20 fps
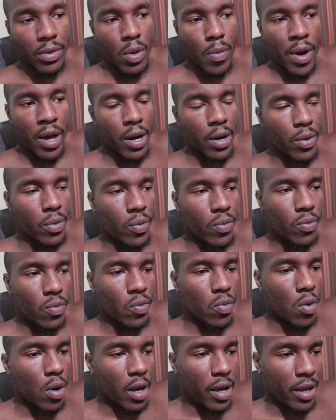no matter
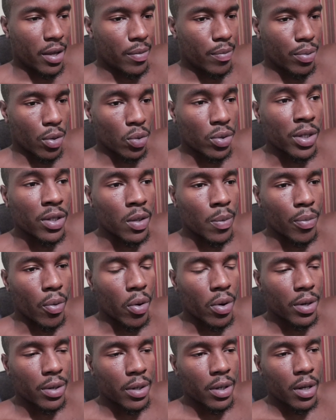what. Protein is
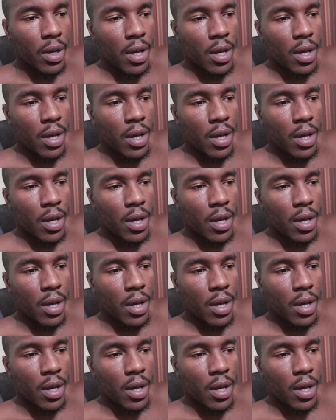important.